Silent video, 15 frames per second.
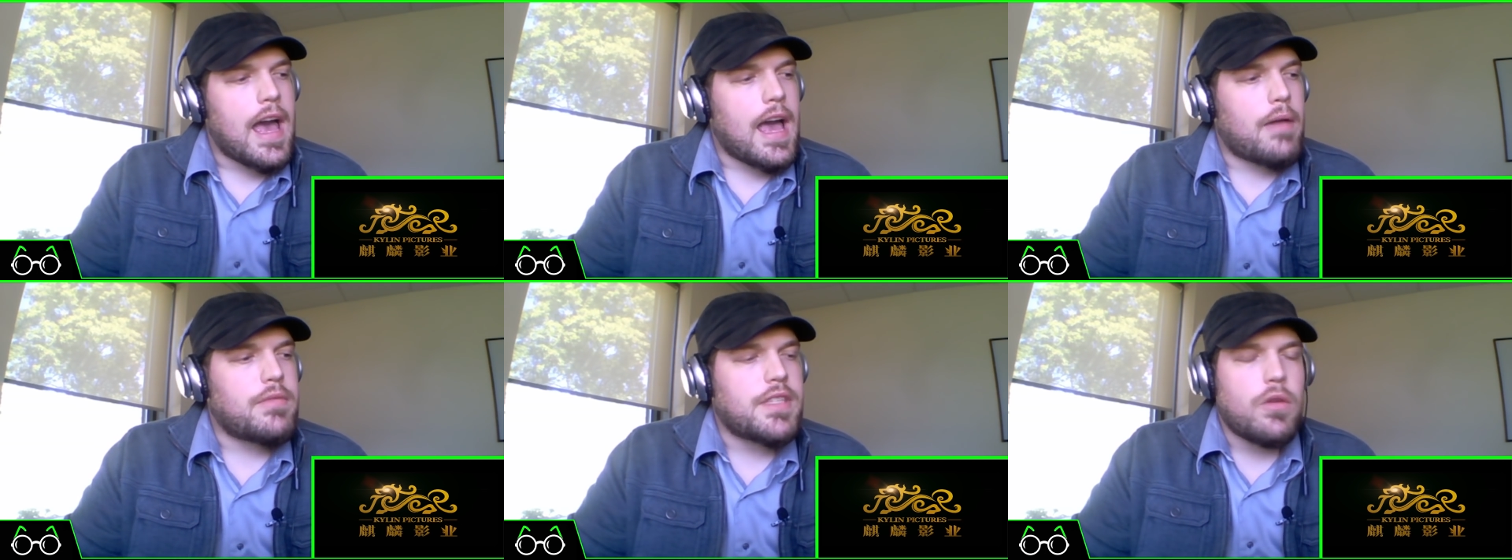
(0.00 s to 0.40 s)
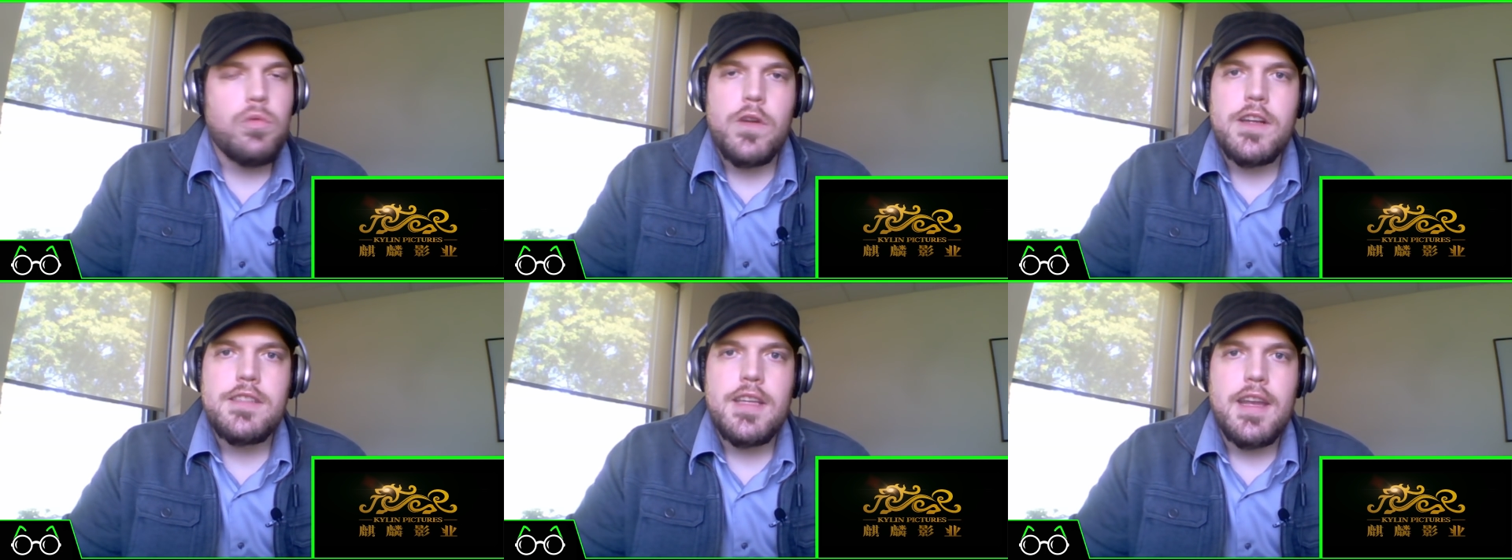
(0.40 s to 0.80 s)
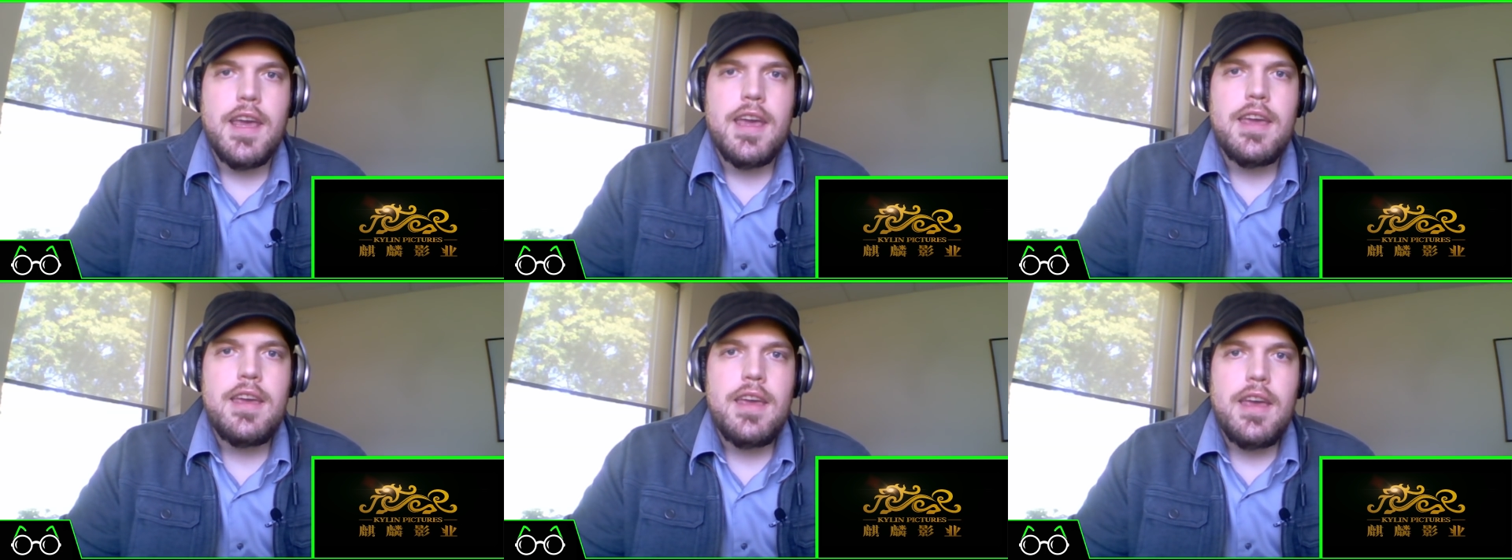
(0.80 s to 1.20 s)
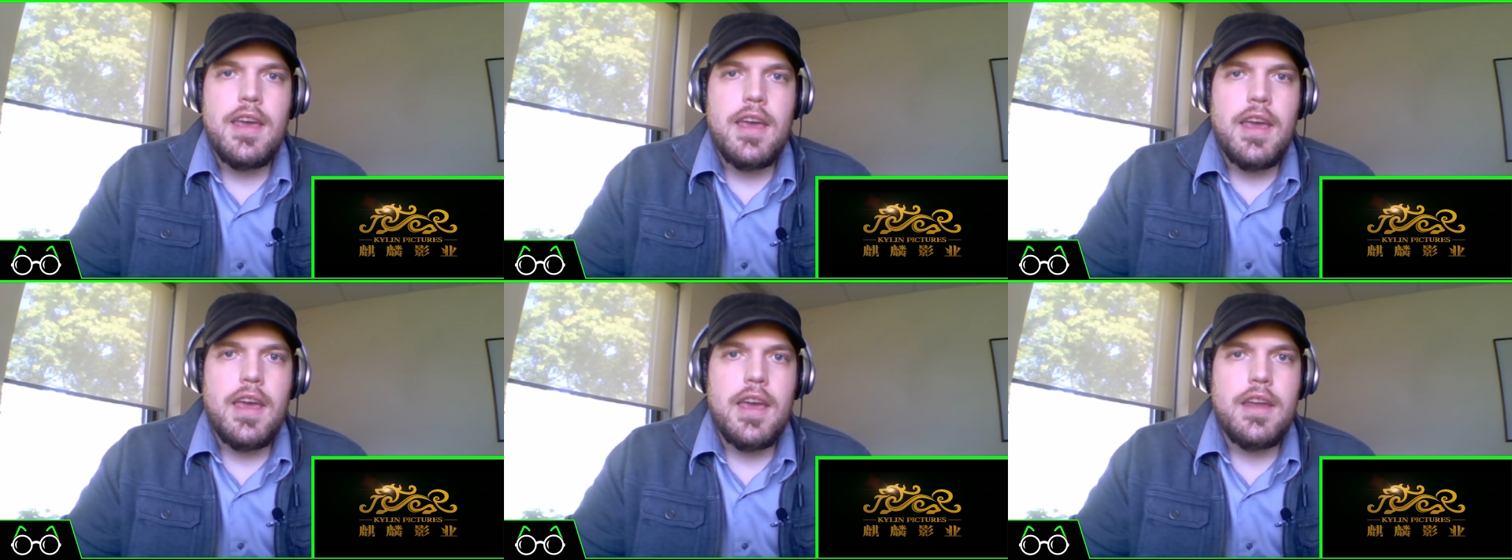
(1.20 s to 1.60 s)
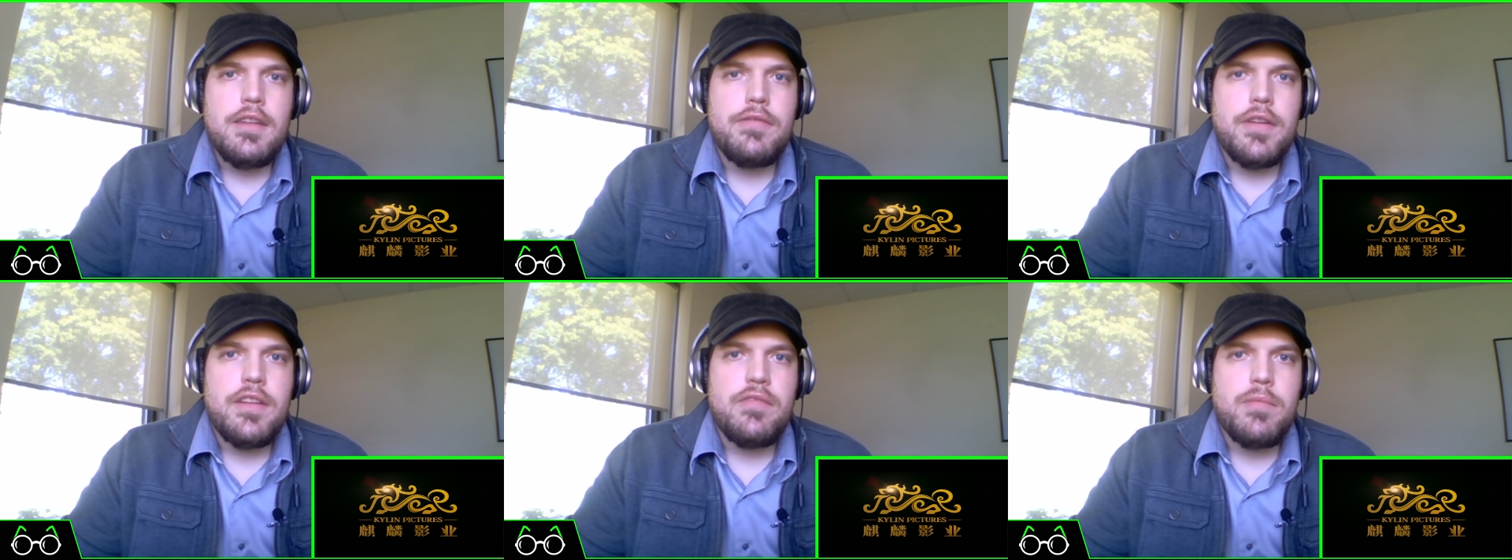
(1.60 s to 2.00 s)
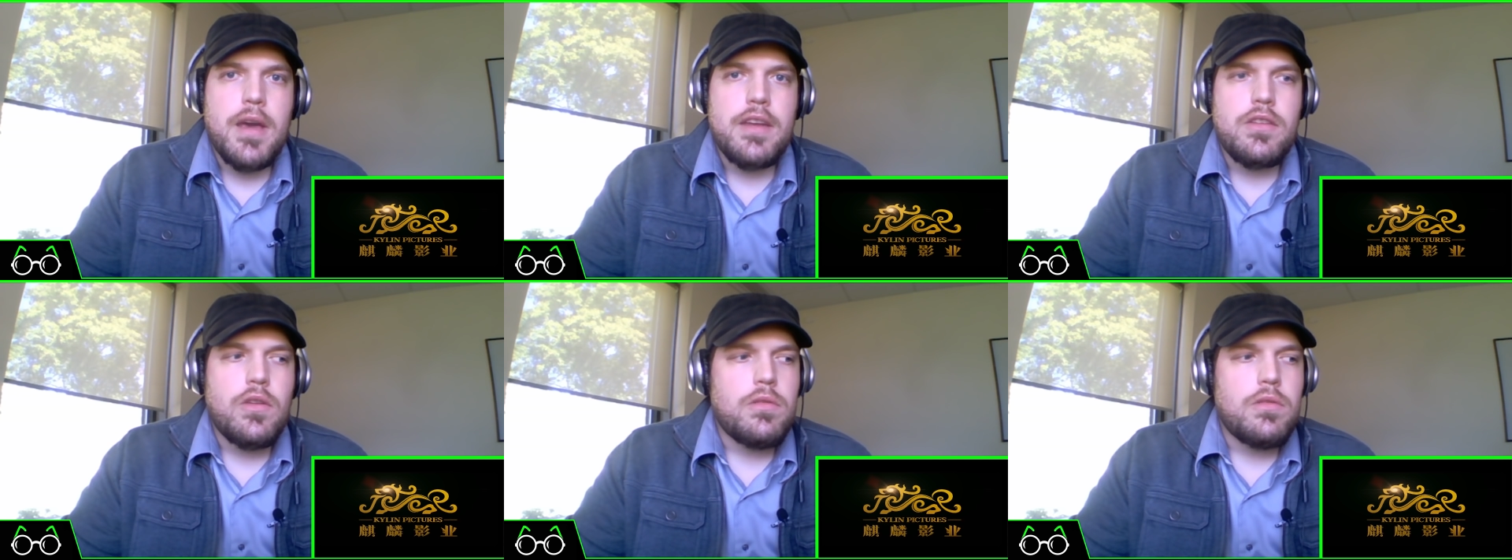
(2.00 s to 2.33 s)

I was at work today, and a friend of mine